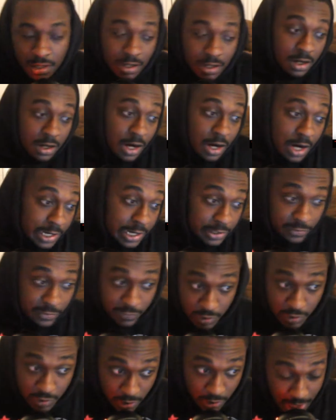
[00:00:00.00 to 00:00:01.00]
I just
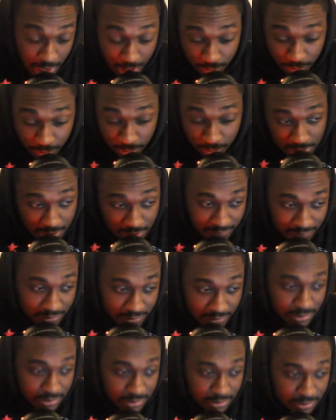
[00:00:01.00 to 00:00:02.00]
gonna lie, once I
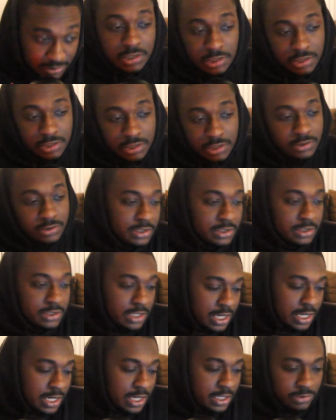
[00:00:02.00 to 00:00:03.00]
first started hearing it,
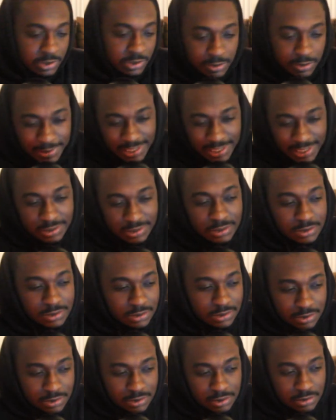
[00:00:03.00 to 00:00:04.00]
I ain't really pay
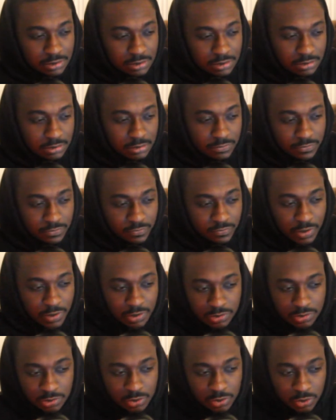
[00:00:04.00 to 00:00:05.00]
attention to the
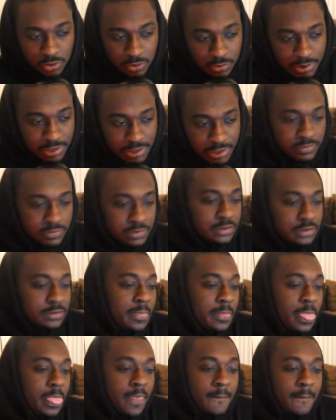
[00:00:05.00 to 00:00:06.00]
first dude, whatever.
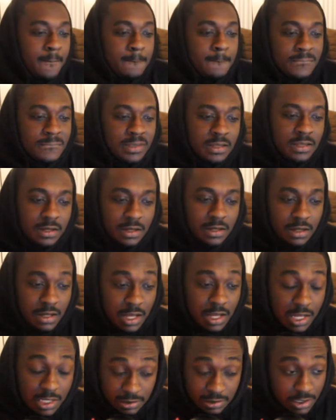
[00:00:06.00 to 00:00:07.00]

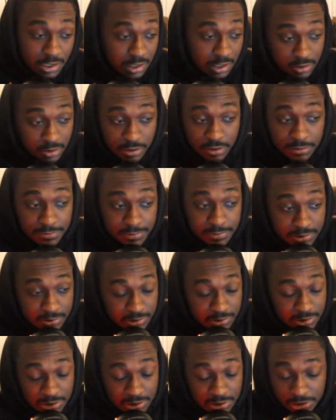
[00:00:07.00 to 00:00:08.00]
I thought homie
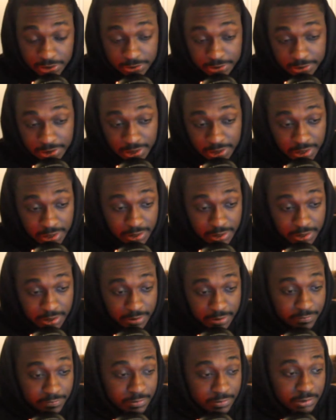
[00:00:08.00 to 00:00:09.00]
was a little kid
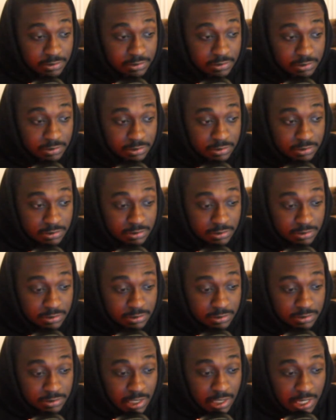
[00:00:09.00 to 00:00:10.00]
at first.
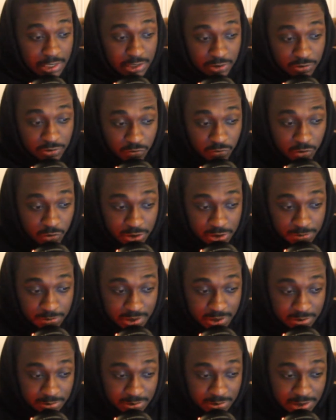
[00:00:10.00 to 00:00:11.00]
How his voice
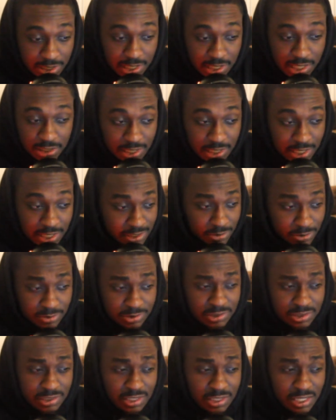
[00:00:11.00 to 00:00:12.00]
make him sound, I thought he was
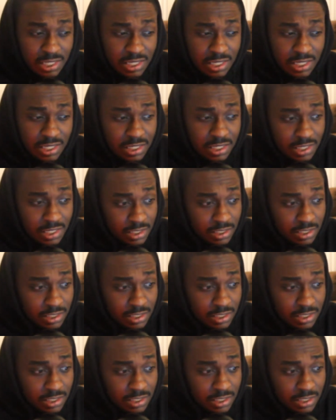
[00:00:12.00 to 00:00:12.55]
a kid.